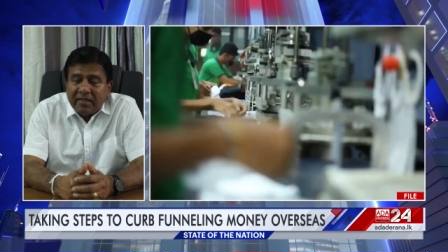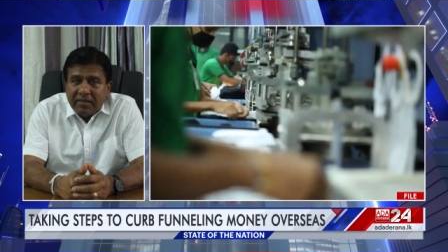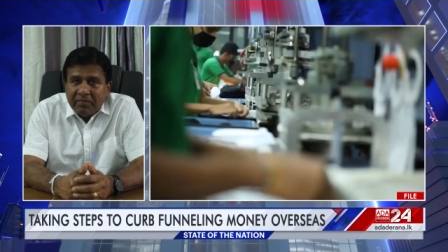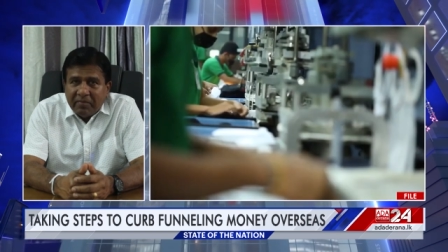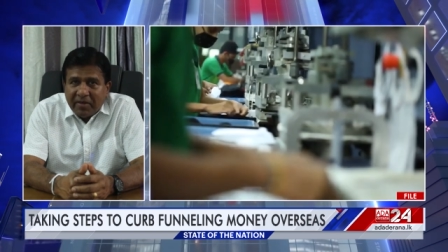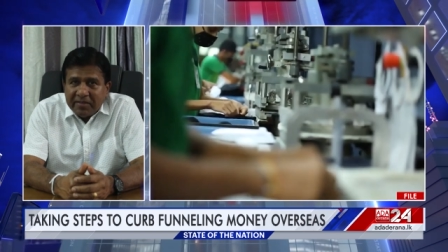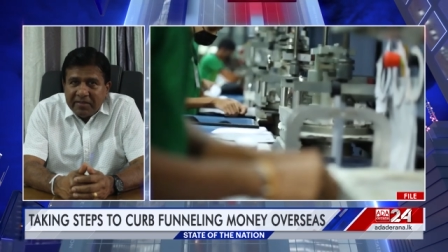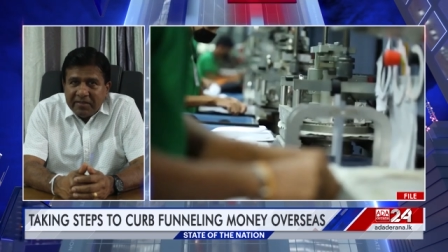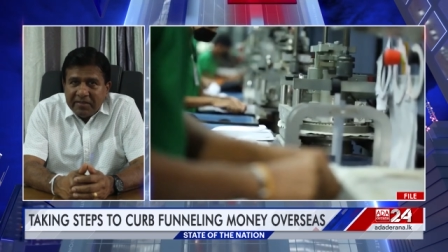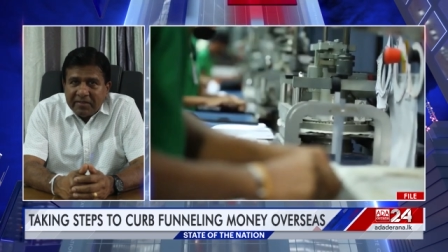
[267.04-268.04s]
by
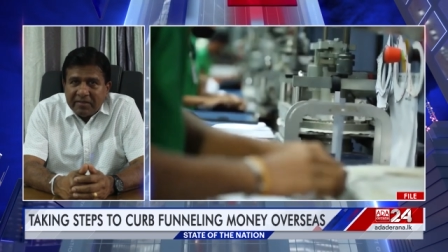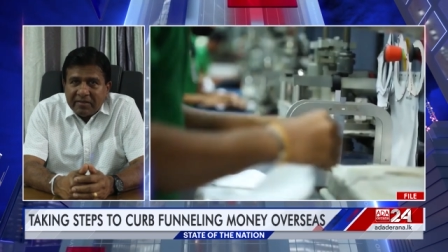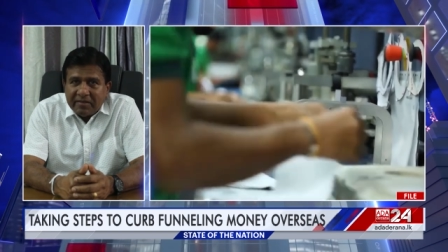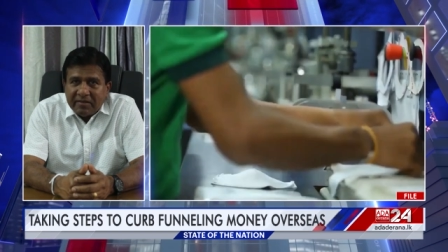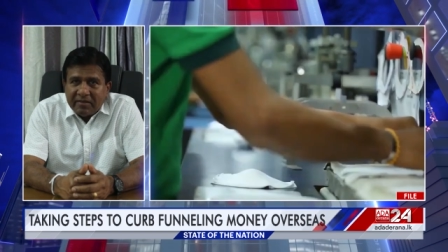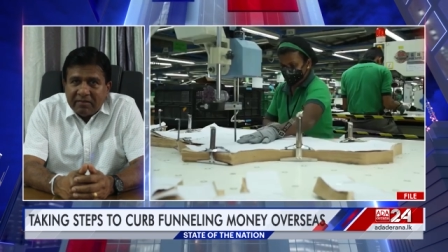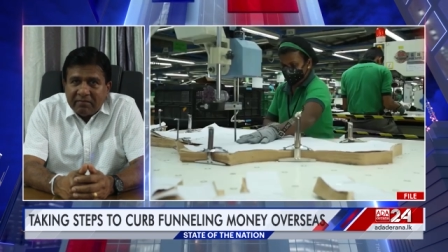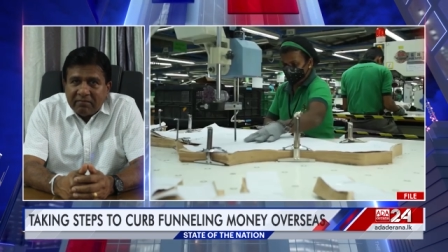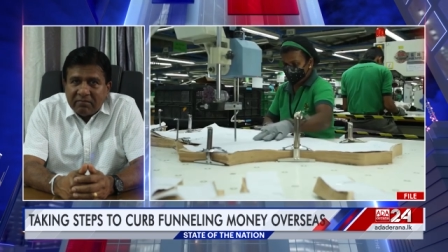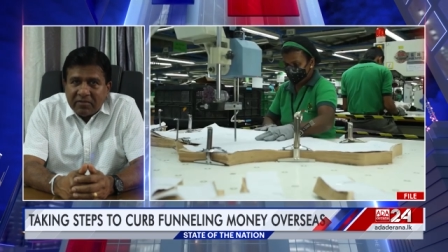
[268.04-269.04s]
the, uh,
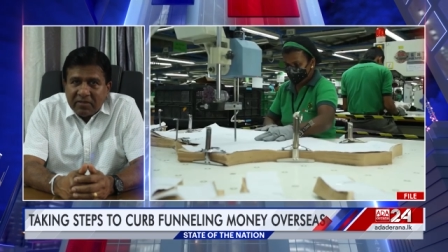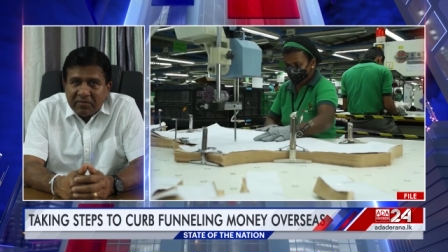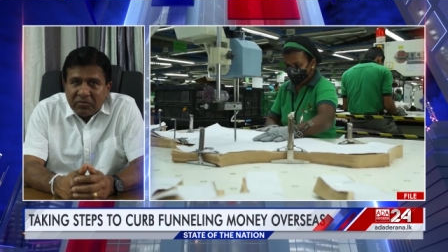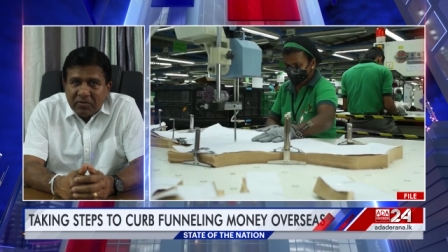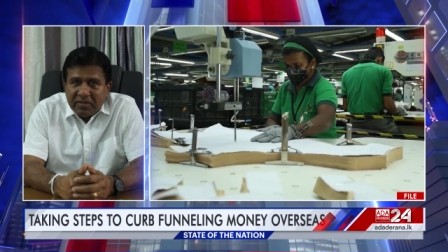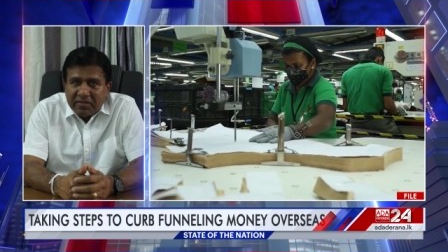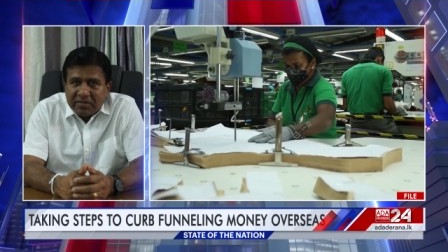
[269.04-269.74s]
to the